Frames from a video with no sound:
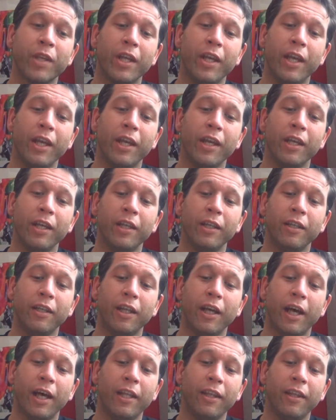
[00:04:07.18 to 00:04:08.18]
And
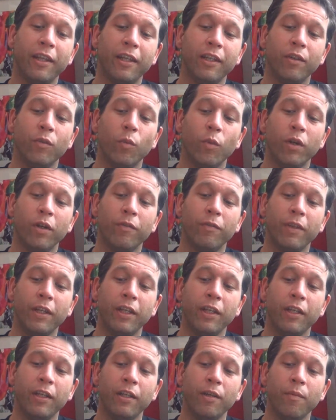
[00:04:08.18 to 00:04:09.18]
I think one of
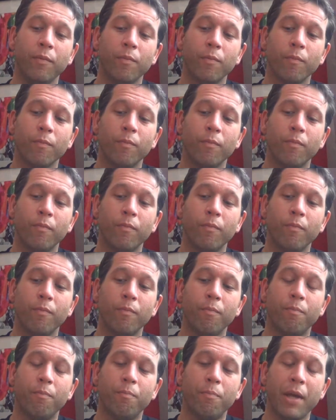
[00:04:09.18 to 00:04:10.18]
the
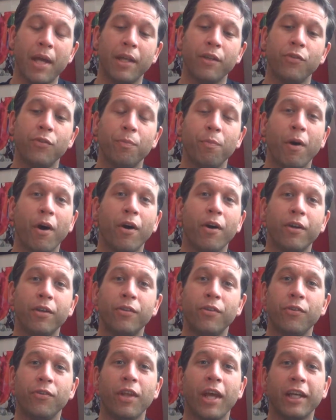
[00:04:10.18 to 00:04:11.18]
best
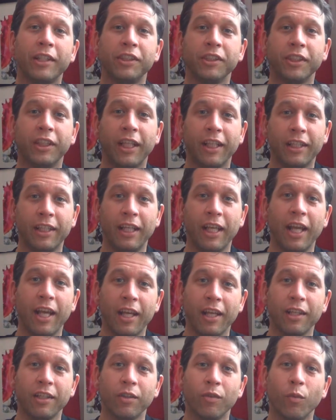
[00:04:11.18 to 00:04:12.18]
parts is actually at the
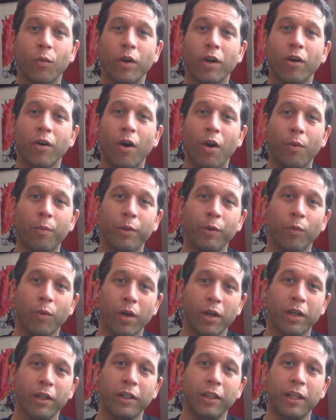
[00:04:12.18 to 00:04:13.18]
end, where
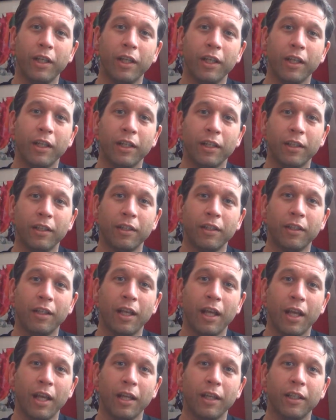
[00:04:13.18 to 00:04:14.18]
Obi-Wan and
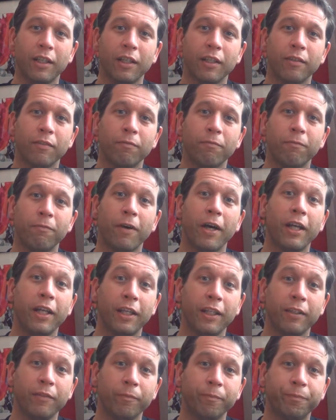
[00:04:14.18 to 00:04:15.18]
Anakin
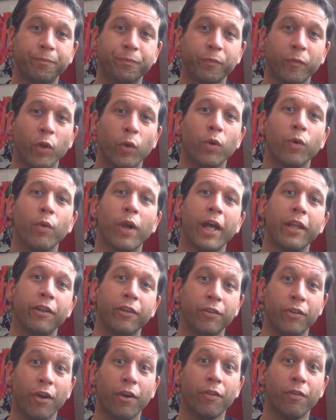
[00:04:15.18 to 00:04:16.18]
fight, or rather
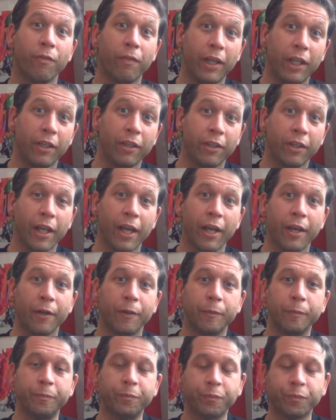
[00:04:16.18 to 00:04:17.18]
Darth Vader now.